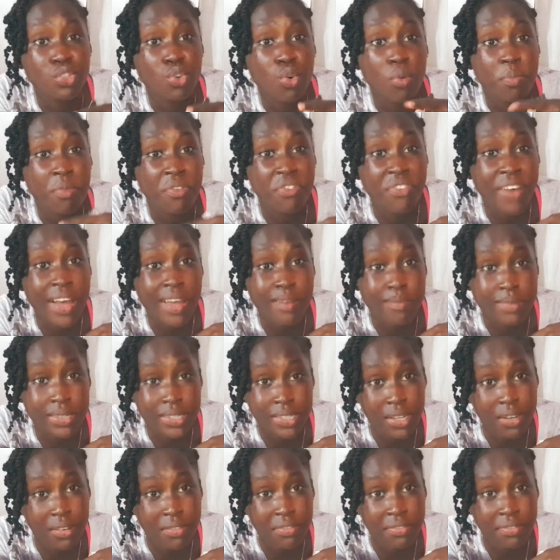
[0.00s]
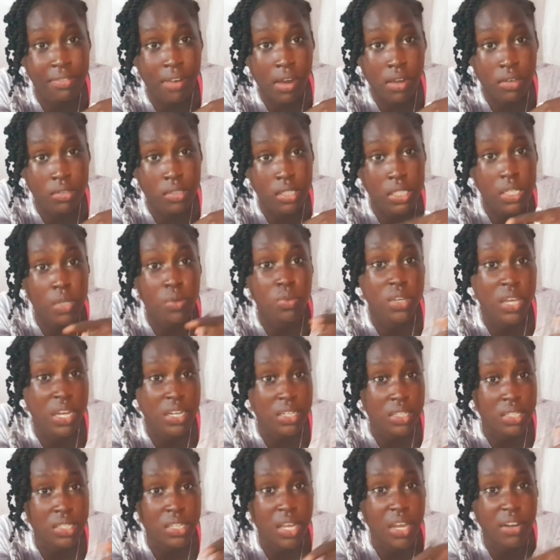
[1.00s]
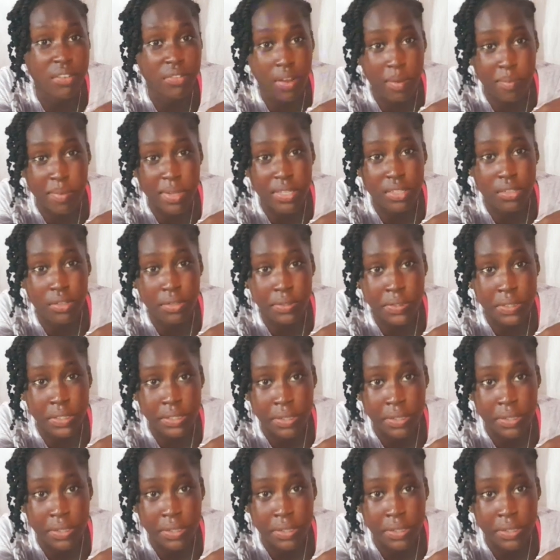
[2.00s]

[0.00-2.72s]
hope I find myself, and then we can decide from this one.